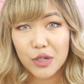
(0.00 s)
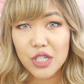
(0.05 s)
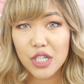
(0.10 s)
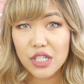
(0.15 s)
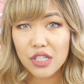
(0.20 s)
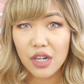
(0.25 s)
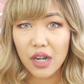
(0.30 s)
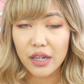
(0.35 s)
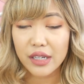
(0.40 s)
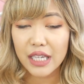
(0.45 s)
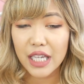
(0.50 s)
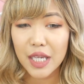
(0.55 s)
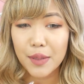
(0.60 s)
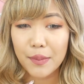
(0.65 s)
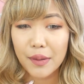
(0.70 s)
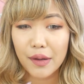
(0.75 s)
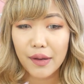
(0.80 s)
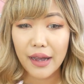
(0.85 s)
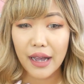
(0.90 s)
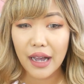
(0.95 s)
just talking
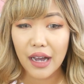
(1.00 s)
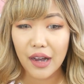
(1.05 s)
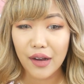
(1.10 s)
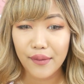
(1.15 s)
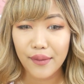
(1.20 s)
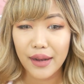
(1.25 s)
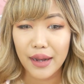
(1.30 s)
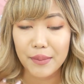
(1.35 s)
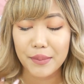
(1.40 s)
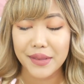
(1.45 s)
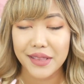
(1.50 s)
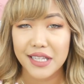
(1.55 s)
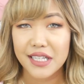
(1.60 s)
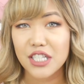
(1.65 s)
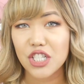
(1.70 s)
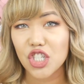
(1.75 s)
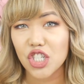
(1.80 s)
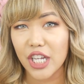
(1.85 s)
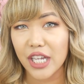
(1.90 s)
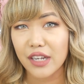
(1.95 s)
about how
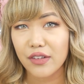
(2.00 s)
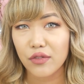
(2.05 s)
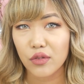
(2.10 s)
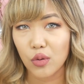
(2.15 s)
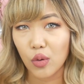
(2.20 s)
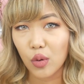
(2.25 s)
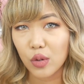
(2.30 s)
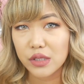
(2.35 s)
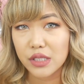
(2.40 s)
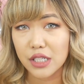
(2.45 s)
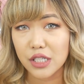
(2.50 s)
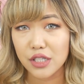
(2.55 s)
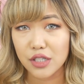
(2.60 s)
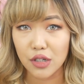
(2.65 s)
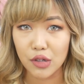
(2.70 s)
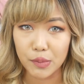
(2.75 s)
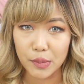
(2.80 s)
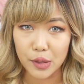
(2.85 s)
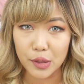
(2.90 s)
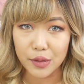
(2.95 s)
this shade of gold is
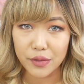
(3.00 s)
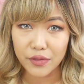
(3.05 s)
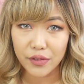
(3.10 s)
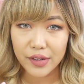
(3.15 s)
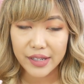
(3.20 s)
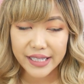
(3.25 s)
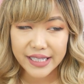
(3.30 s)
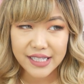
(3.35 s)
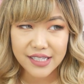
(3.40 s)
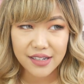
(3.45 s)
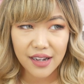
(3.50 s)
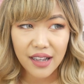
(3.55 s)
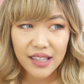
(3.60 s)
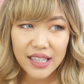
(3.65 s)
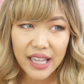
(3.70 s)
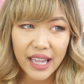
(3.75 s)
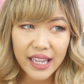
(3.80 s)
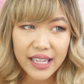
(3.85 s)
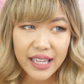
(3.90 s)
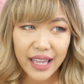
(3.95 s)
so beautiful. It's not
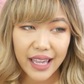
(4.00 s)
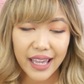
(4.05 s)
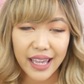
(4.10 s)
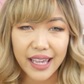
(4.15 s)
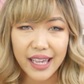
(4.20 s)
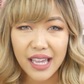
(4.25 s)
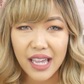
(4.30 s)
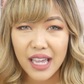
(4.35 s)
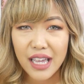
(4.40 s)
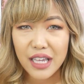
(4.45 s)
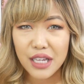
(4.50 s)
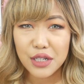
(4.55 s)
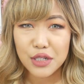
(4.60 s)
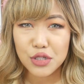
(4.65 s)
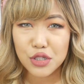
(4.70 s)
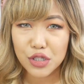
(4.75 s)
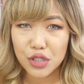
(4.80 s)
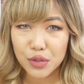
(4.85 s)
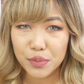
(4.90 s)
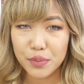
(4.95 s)
a
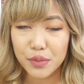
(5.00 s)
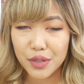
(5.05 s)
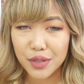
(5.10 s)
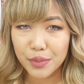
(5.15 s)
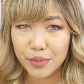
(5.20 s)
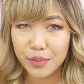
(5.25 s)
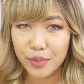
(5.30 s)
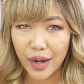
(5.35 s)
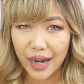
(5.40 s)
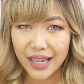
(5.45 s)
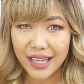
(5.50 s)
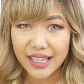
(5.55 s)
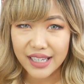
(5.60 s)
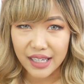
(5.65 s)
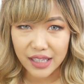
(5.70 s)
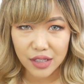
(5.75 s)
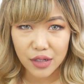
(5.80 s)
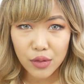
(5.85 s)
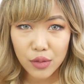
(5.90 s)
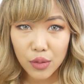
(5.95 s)
super bright
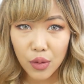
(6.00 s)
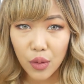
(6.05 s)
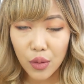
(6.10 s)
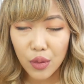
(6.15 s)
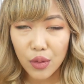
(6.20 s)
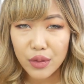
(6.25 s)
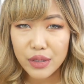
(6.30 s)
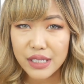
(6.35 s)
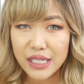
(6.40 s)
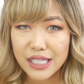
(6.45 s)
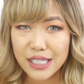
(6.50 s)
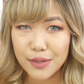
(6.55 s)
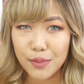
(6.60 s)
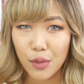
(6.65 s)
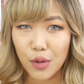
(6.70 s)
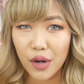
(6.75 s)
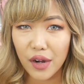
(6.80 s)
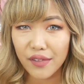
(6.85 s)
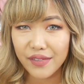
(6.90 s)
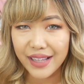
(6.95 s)
yellow gold. It's
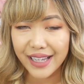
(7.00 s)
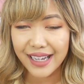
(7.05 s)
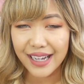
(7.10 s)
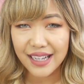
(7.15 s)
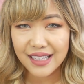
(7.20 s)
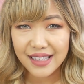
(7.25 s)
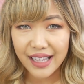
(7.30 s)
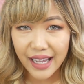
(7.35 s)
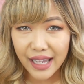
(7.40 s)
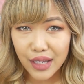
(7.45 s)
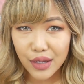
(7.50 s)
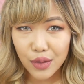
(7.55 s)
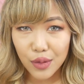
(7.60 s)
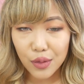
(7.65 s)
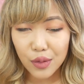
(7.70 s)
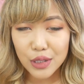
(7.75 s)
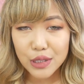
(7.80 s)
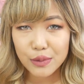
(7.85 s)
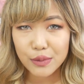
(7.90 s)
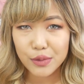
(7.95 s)
more of a light
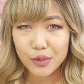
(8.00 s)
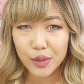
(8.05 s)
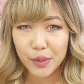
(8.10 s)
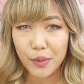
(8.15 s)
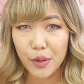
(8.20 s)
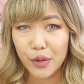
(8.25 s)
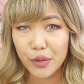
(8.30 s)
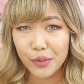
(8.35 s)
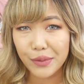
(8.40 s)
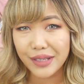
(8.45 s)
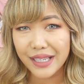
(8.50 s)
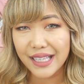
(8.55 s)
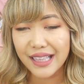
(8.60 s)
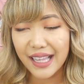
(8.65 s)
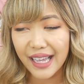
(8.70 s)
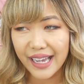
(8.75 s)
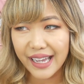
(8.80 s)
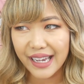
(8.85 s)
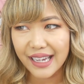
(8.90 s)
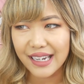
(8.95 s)
gold, which we both really
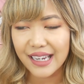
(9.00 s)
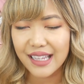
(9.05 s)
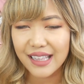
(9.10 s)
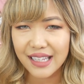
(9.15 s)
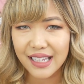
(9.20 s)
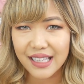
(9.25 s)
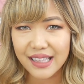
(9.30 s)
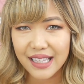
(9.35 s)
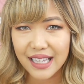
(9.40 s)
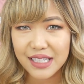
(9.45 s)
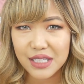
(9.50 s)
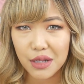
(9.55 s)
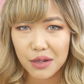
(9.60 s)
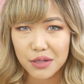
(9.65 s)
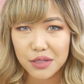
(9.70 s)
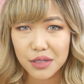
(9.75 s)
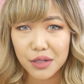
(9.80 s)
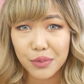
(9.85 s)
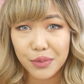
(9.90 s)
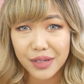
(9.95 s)
like. And I think that's
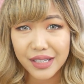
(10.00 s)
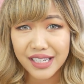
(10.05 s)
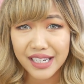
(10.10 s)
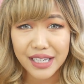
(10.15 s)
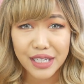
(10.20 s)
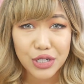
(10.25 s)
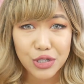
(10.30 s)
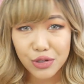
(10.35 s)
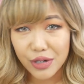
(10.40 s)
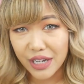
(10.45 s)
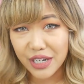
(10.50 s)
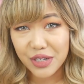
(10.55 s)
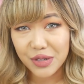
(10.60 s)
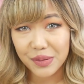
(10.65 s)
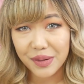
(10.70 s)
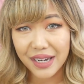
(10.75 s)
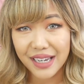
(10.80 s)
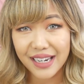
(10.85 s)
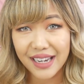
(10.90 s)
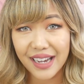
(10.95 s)
also really in trend
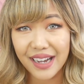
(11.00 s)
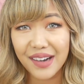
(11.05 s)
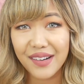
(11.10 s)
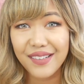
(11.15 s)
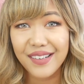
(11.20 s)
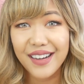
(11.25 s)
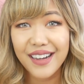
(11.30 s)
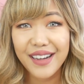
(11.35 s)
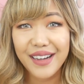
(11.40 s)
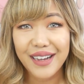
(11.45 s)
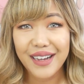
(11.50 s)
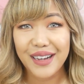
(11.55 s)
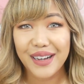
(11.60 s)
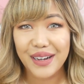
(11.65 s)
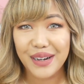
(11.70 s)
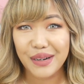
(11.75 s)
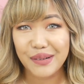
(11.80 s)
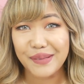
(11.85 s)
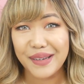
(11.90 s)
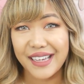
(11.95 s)
right now.
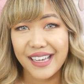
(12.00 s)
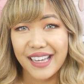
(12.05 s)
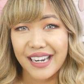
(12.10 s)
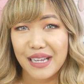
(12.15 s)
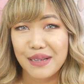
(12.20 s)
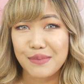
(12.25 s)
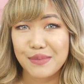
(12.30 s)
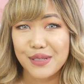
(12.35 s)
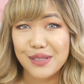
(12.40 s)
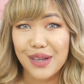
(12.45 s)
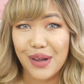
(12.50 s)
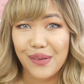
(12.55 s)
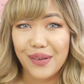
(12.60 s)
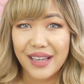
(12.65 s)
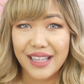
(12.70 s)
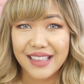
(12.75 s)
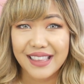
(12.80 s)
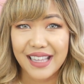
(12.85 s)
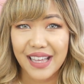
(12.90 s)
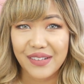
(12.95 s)
Oh my god, I'm so
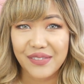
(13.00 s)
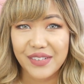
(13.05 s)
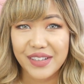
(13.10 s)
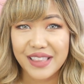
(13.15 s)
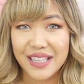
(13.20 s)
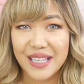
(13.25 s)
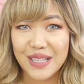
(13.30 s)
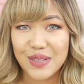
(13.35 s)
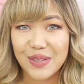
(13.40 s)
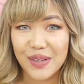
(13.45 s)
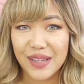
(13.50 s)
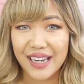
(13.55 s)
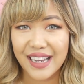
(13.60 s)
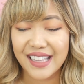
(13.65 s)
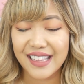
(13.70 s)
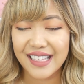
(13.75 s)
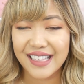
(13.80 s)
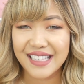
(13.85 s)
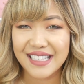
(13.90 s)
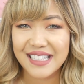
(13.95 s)
in love with this one. I
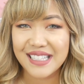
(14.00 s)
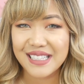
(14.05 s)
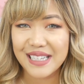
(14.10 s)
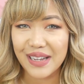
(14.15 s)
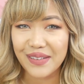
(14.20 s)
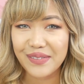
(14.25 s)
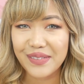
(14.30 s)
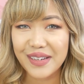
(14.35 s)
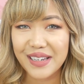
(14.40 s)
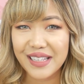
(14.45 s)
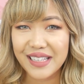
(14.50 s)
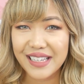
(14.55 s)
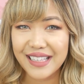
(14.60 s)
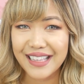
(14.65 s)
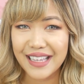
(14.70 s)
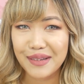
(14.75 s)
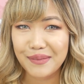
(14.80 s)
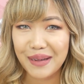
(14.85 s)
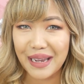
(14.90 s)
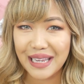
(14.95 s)
think this is definitely
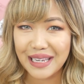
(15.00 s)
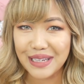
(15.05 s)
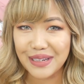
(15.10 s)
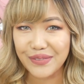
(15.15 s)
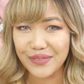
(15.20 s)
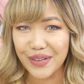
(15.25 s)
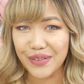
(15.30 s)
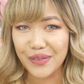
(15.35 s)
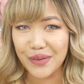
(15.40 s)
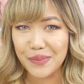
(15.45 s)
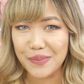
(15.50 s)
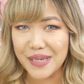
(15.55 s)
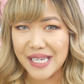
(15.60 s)
my new favorite